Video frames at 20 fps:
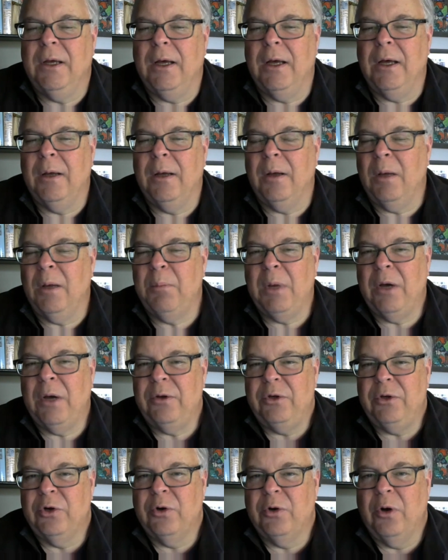uh,
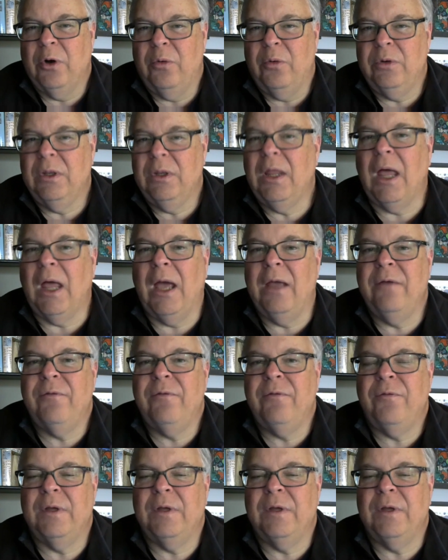about your own life